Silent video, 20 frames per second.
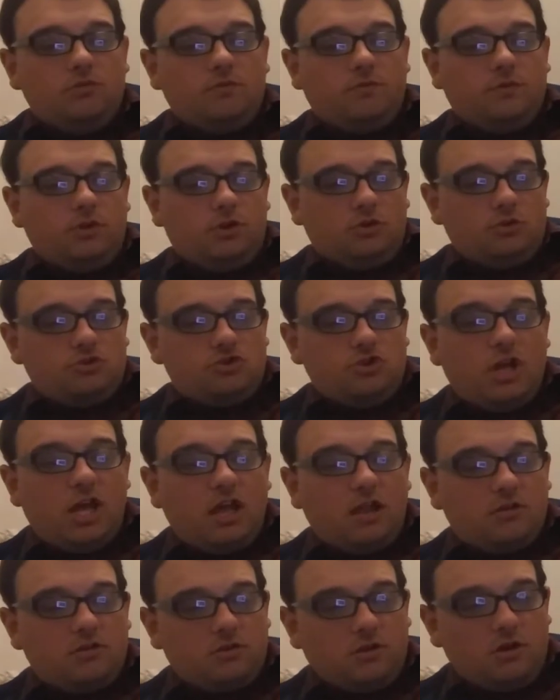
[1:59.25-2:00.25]
for your
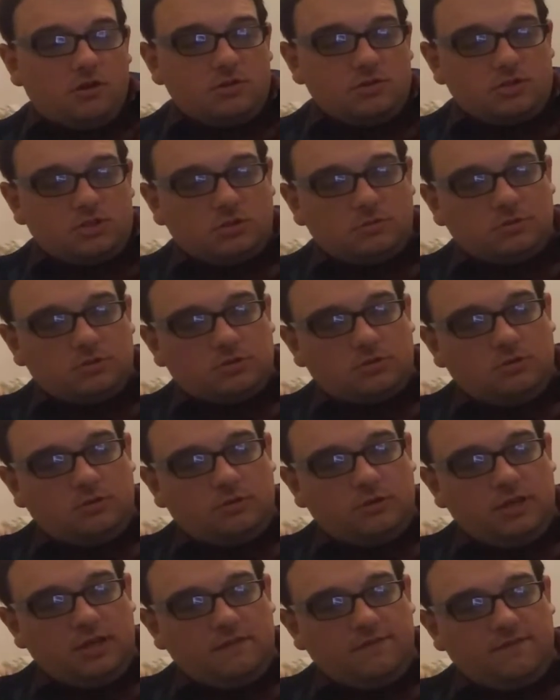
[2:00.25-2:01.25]
child to go to summer school
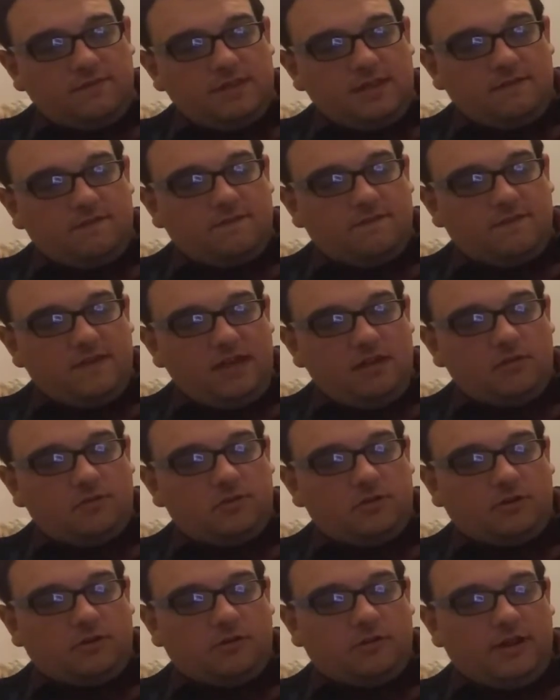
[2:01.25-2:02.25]
if they failed
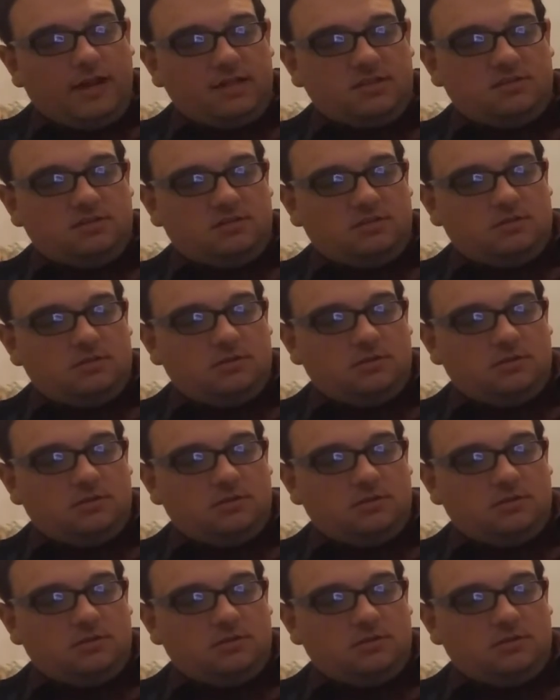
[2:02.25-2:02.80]
their classes.